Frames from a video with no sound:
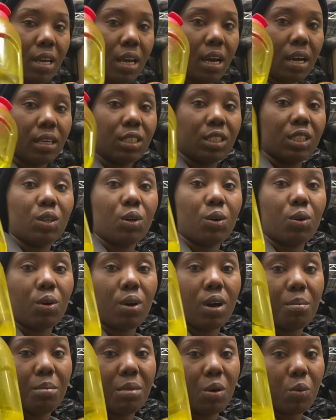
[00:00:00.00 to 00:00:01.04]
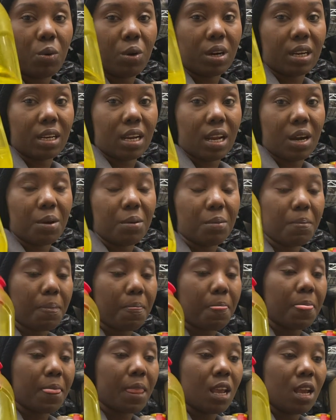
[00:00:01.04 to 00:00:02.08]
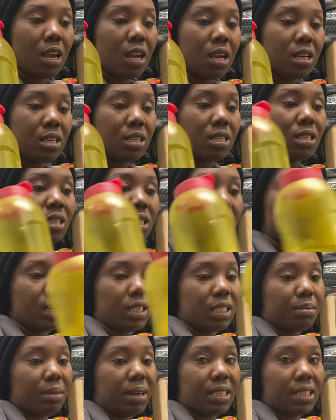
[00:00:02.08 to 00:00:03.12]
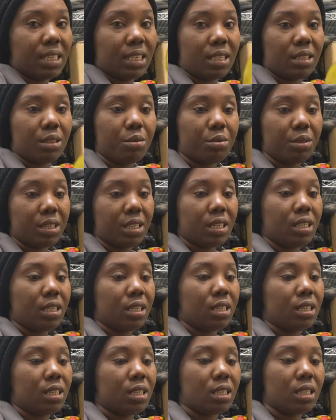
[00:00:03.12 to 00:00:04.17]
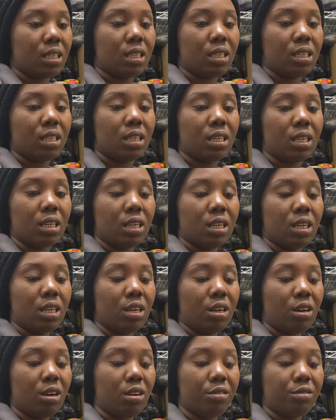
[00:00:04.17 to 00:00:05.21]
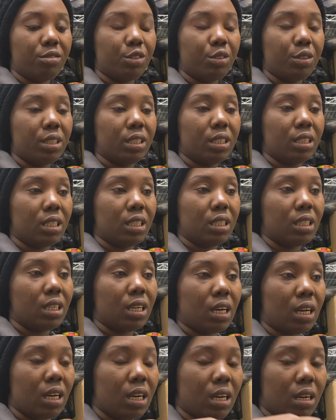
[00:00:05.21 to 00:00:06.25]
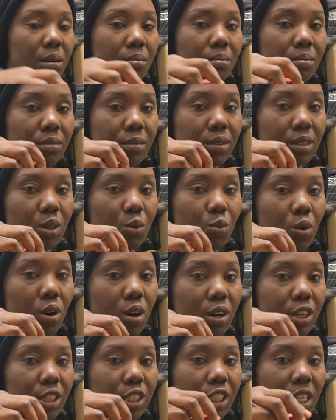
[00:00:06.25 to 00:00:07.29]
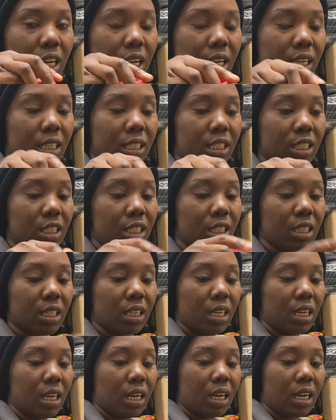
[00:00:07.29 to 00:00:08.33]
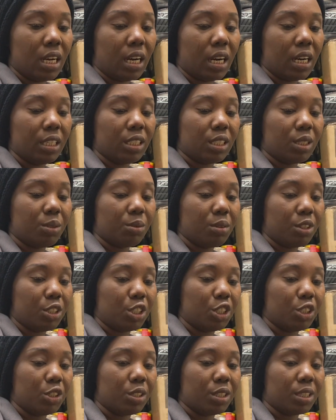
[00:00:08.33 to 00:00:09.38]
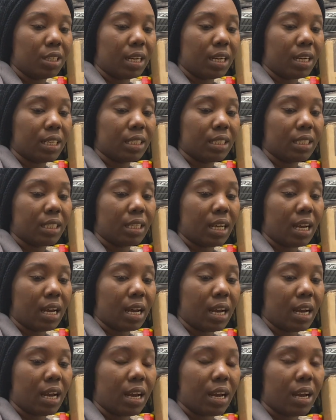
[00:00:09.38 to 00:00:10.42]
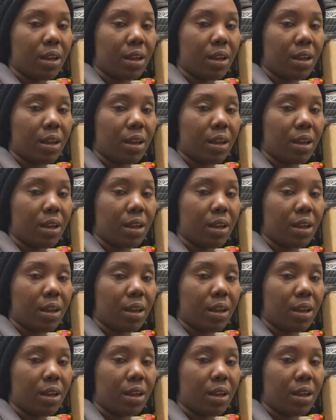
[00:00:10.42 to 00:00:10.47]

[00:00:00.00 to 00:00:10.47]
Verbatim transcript: yeah so I'm at work now today is my day three of doing the uh, the water challenge I just want to show you guys that